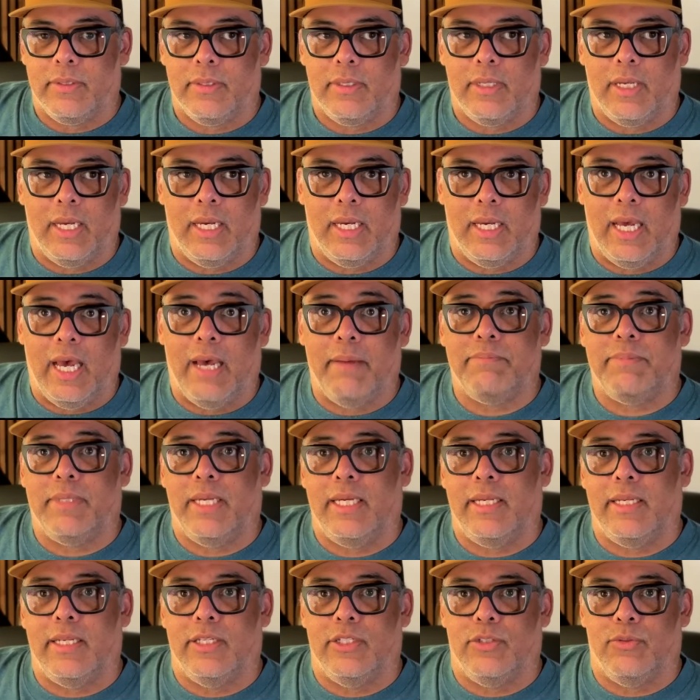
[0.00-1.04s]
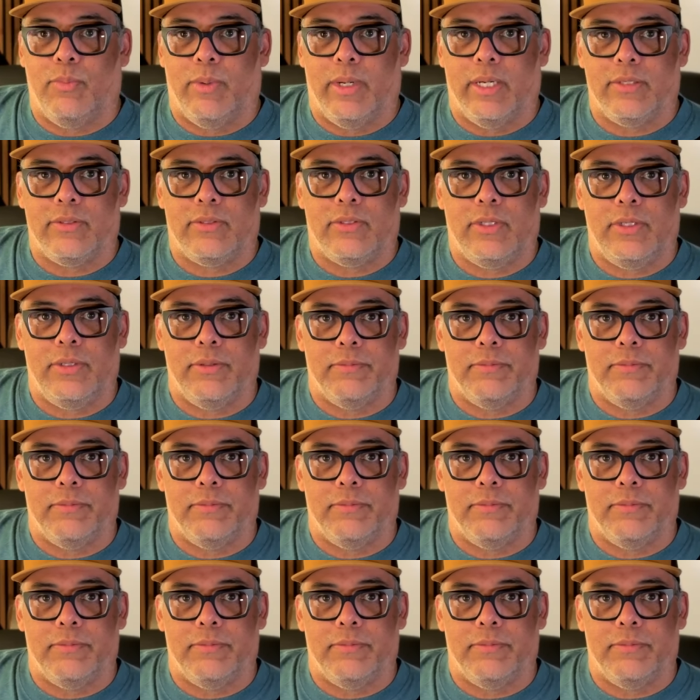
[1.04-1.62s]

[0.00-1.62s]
update as well too.